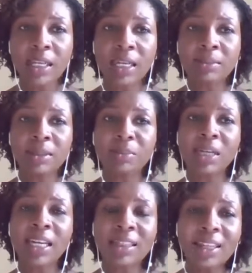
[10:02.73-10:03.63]
several times,
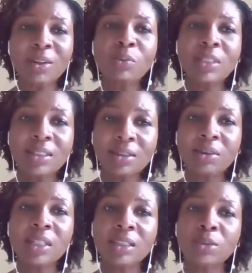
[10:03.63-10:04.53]
but I think we
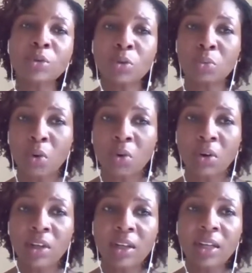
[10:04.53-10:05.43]
still need to do
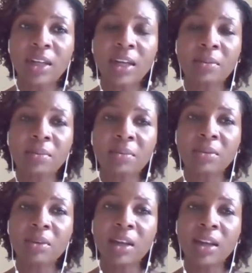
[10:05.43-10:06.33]
more.
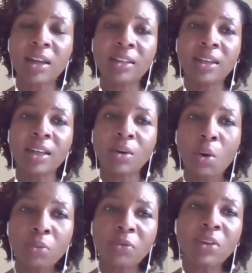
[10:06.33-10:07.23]

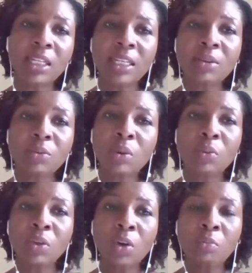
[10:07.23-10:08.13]
And hopefully
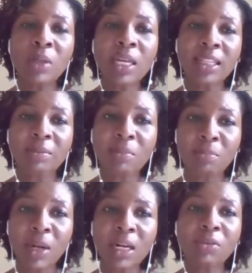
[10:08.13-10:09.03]
we will not be at
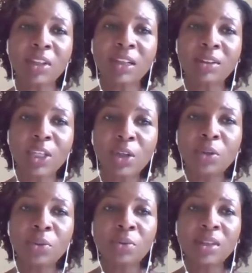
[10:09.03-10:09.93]
the back of the
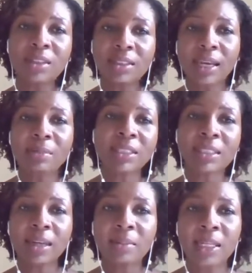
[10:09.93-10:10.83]
queue time
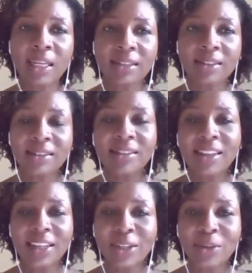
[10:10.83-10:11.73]
and time again.
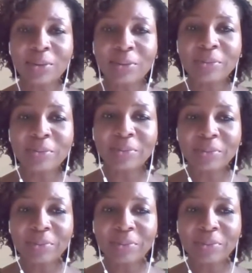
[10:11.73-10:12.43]
Thank you.